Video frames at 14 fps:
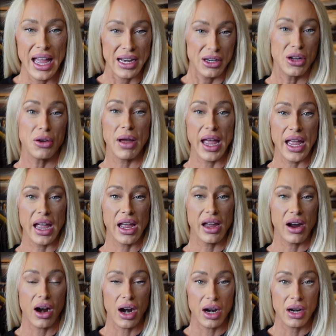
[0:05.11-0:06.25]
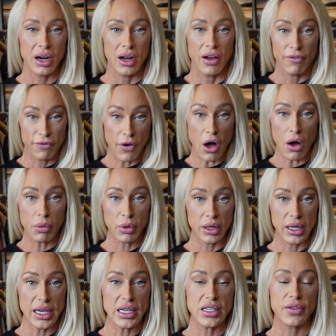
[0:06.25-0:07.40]
new AAR fall
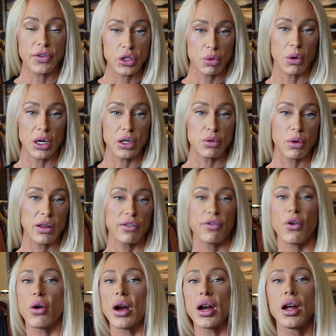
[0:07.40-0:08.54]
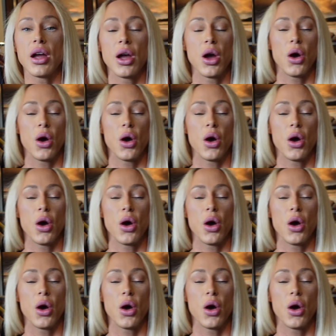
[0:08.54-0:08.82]
release for 2024.